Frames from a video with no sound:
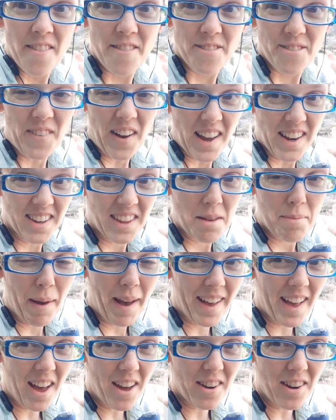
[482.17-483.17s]
Finally
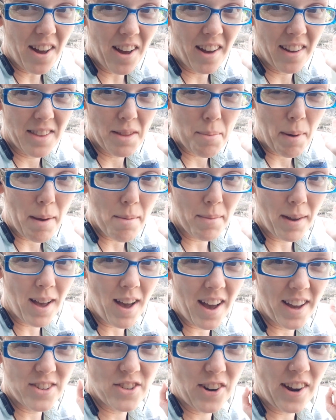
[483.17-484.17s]
back out on the Benton
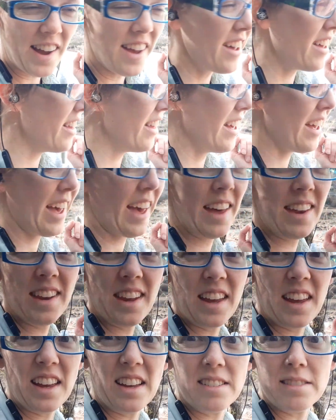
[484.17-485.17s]
Mackaye Trail,
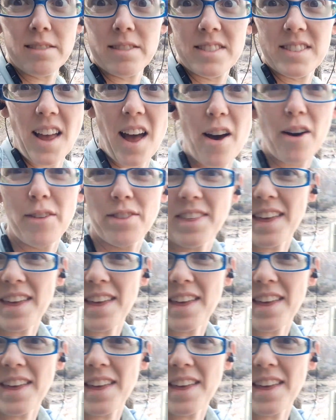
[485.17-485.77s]
heading south,